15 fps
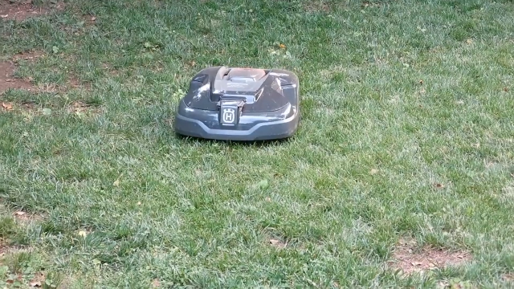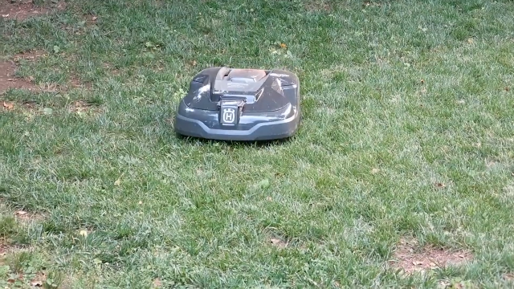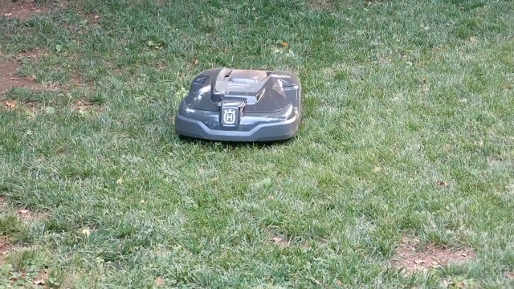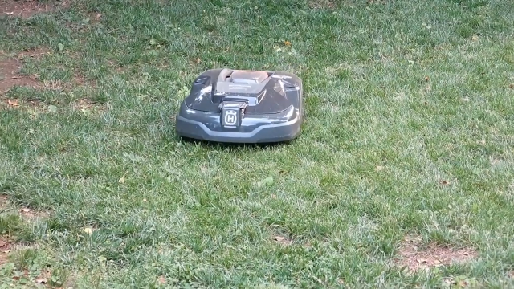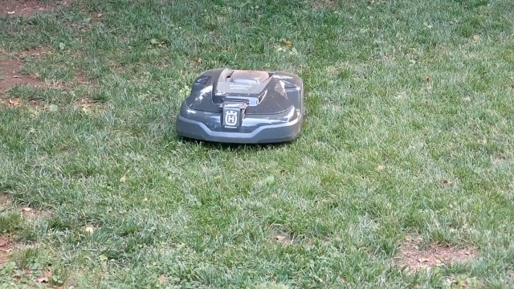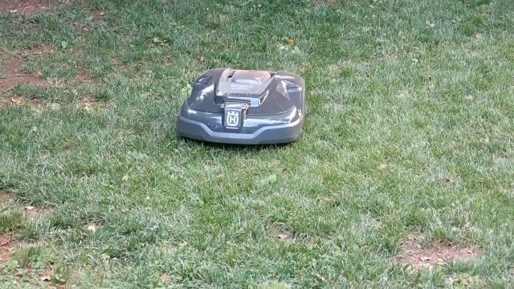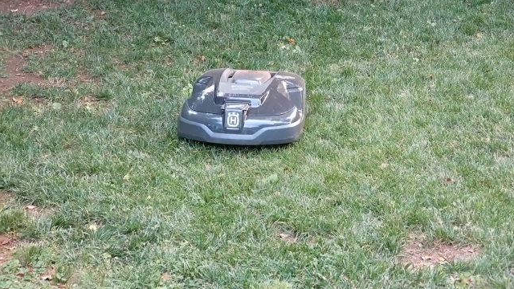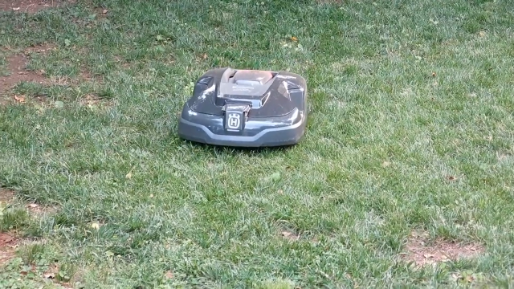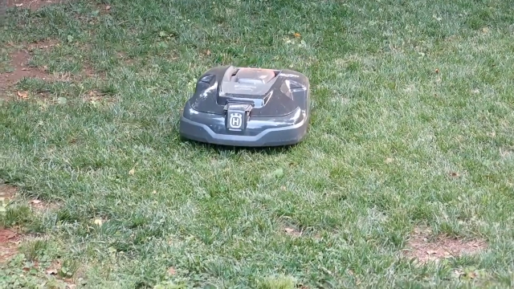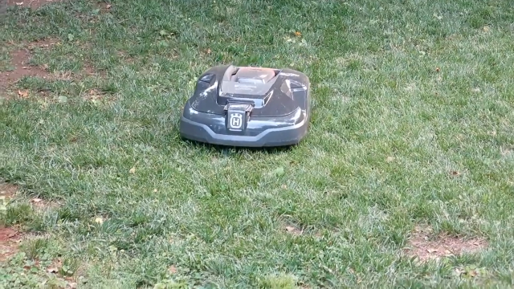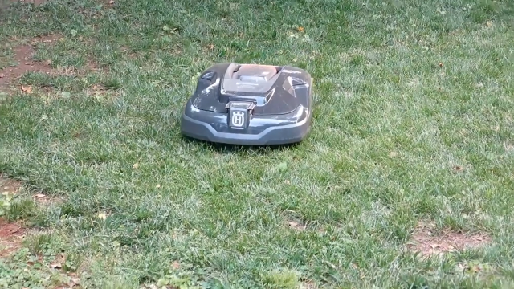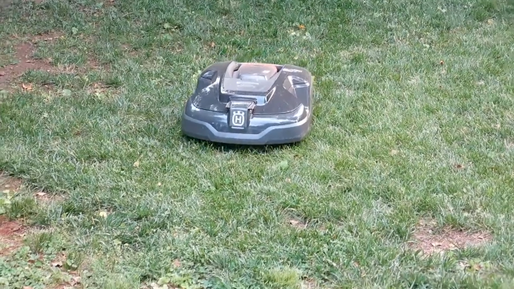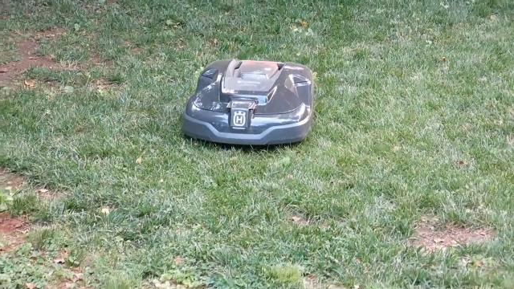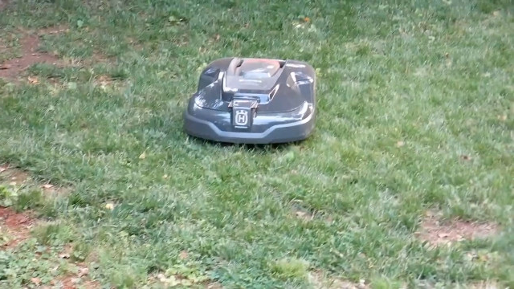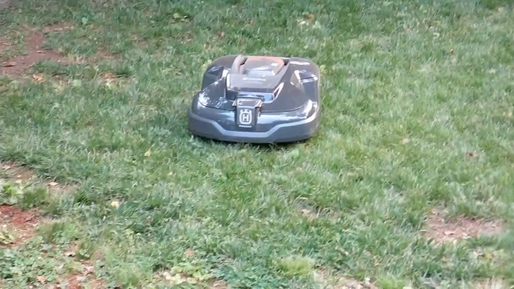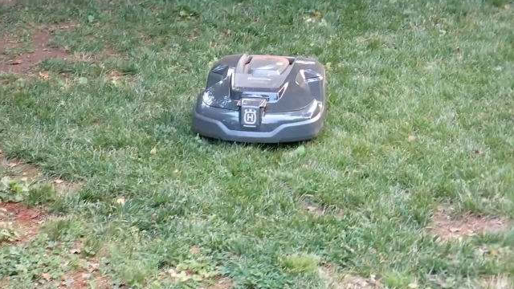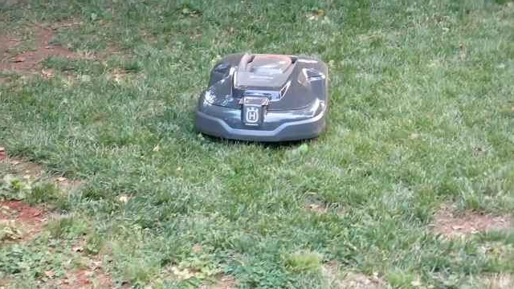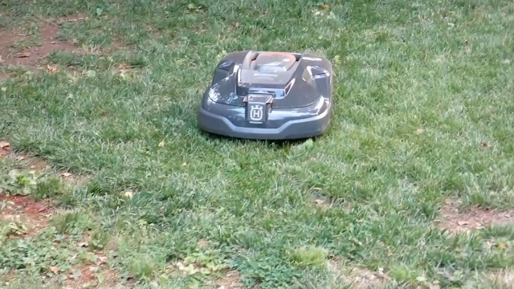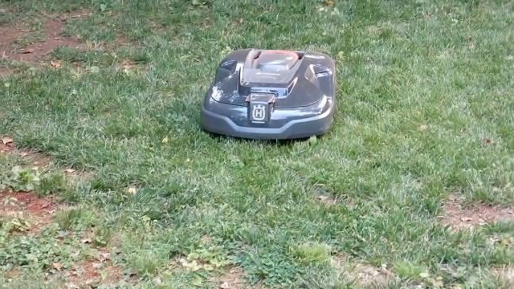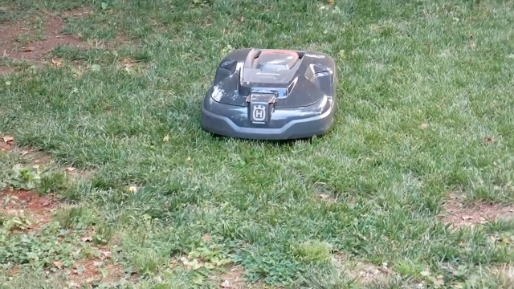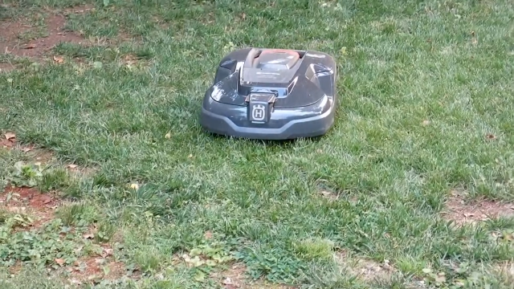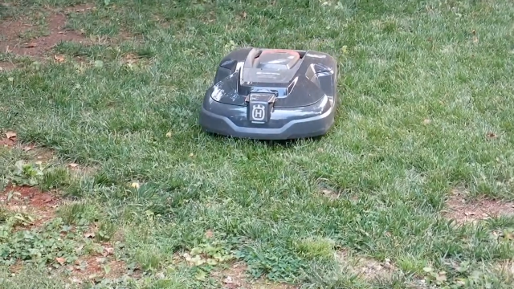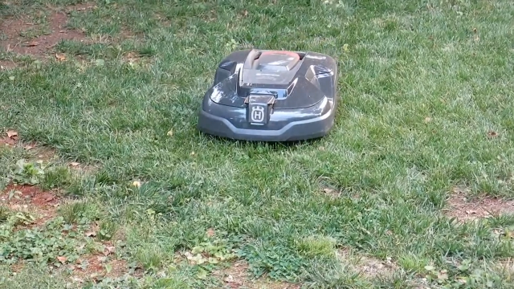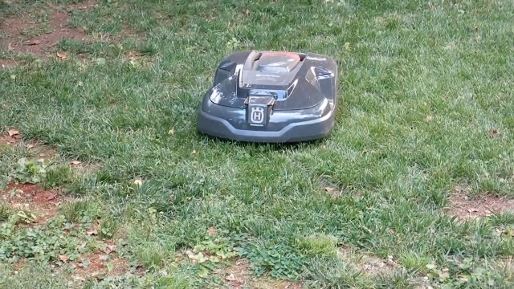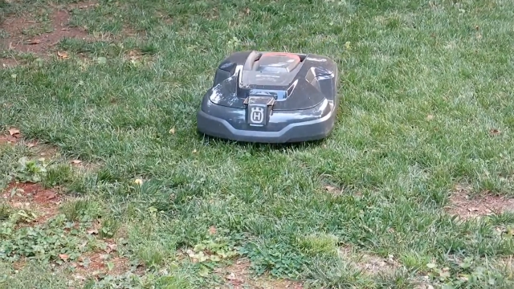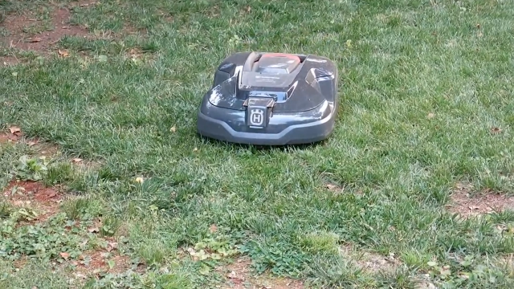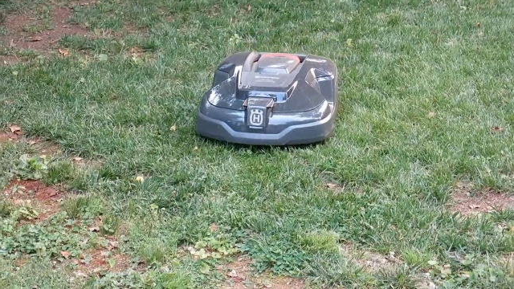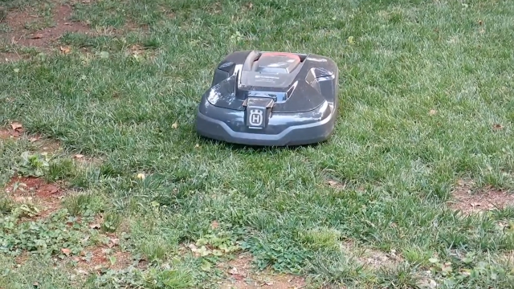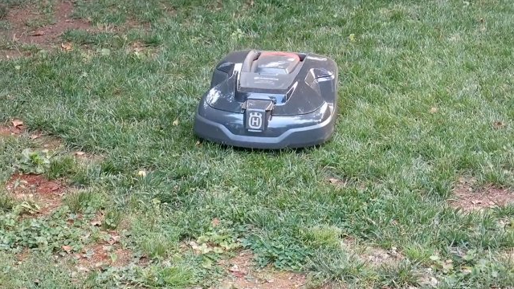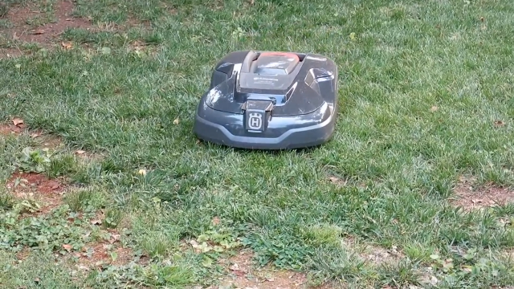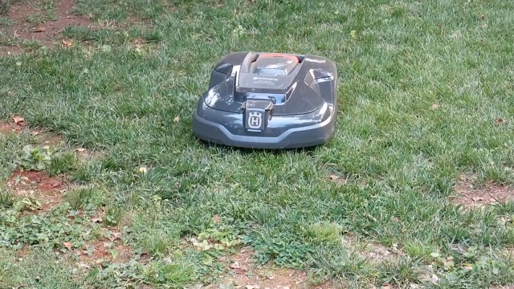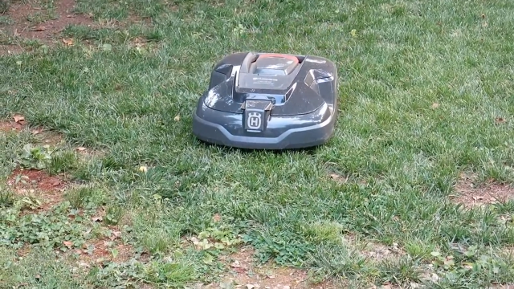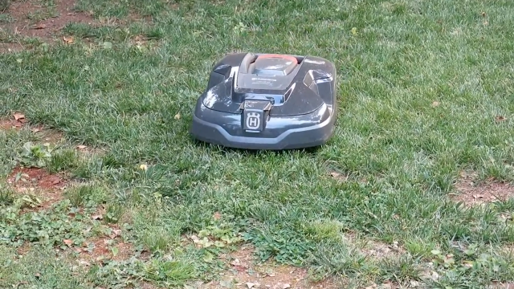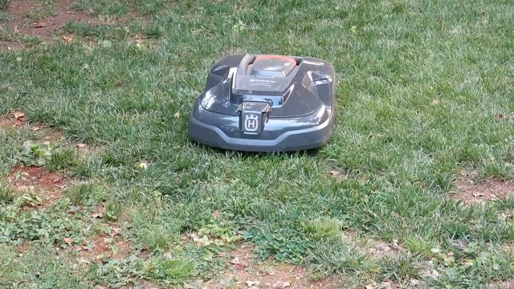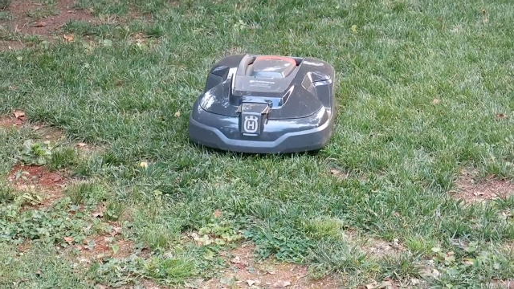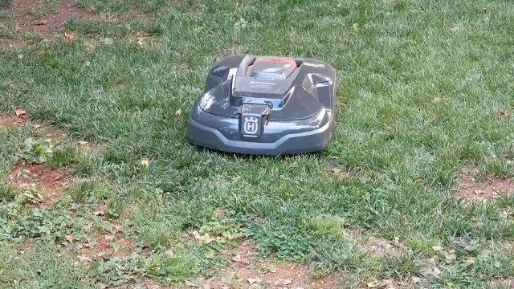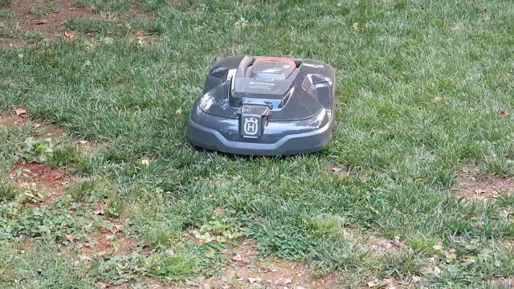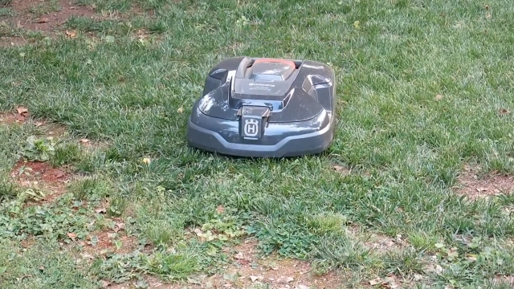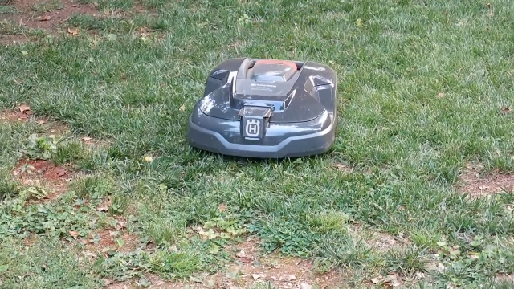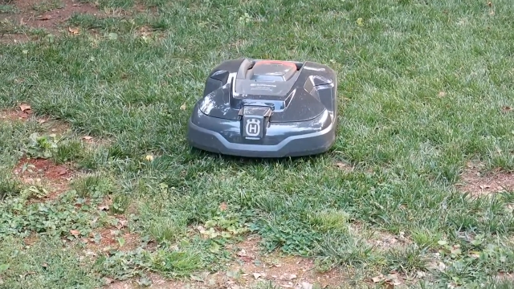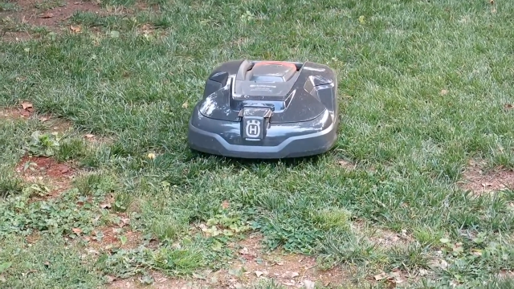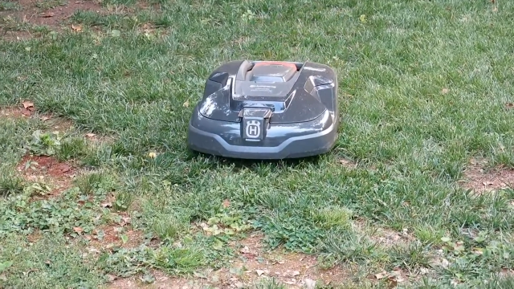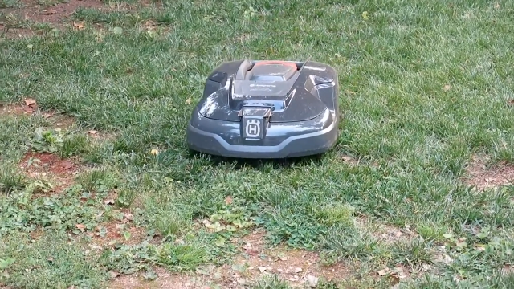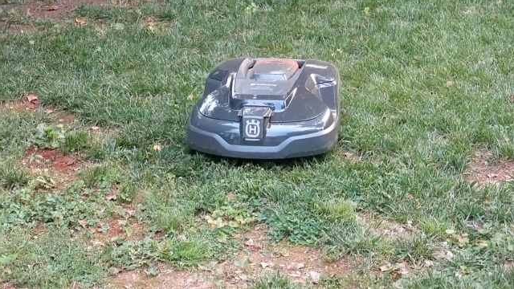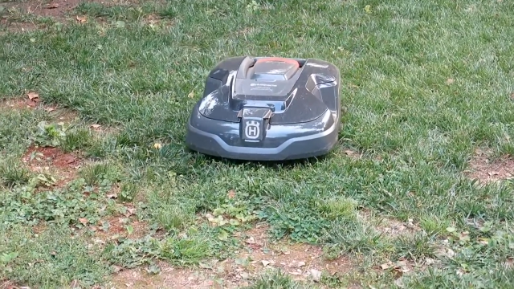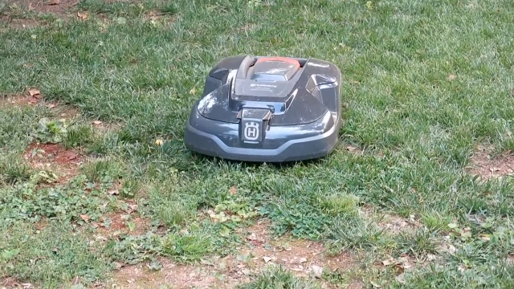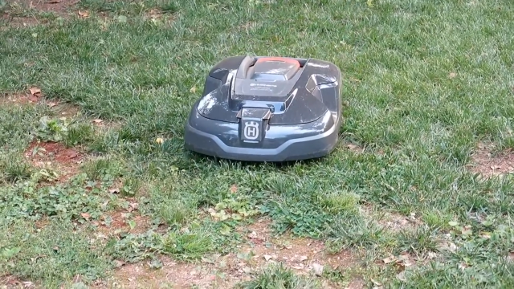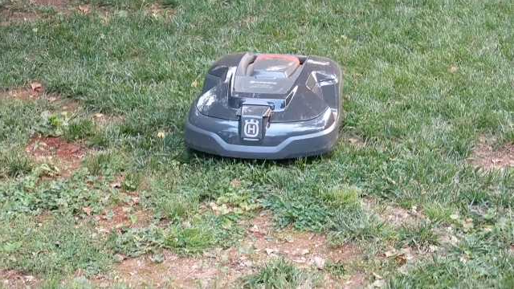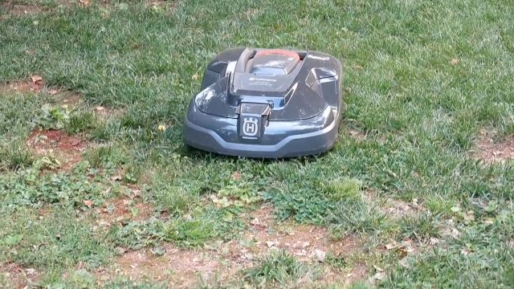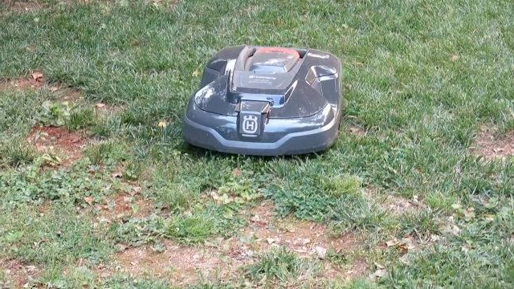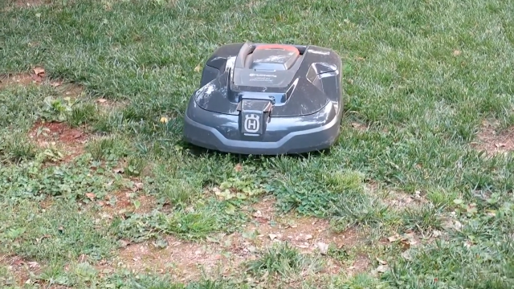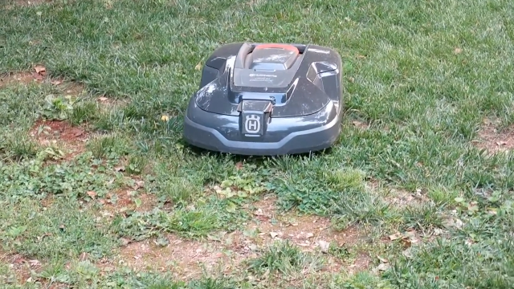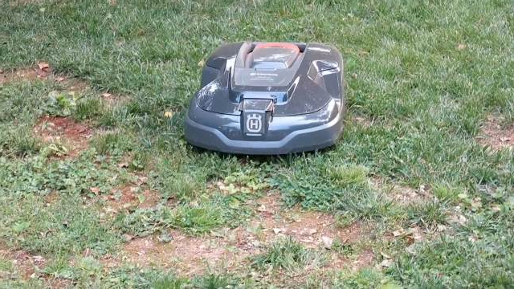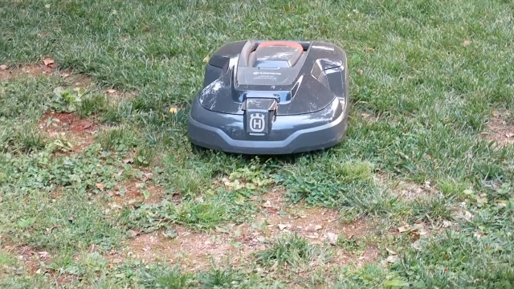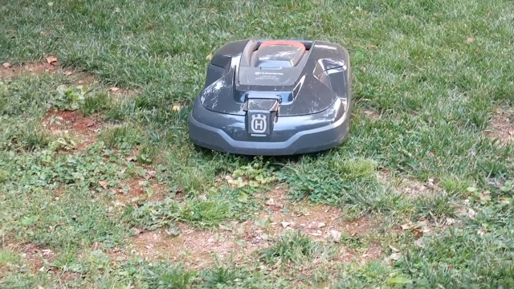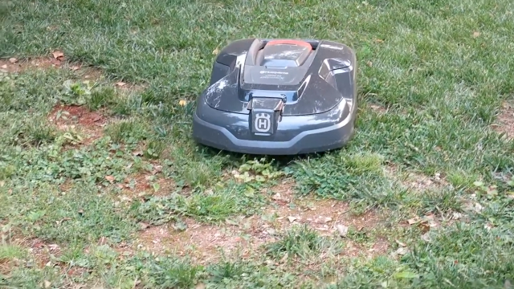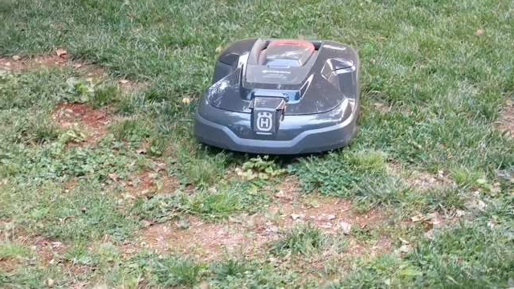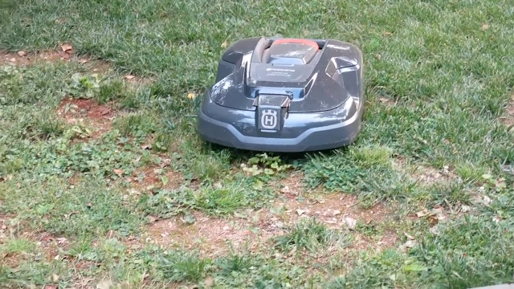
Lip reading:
No face is visible, so there are no lips to read.